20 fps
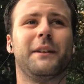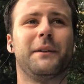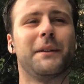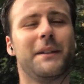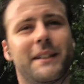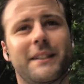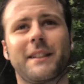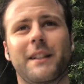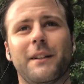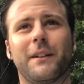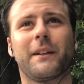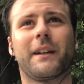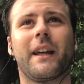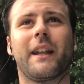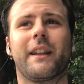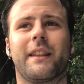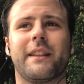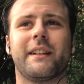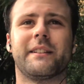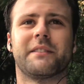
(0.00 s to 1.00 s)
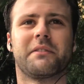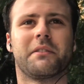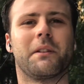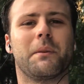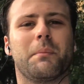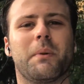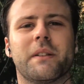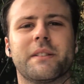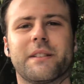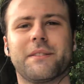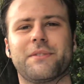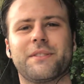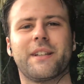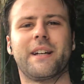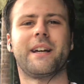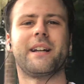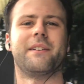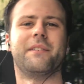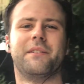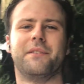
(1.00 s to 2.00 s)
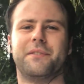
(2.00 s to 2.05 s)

You always got to look at things from the positive side,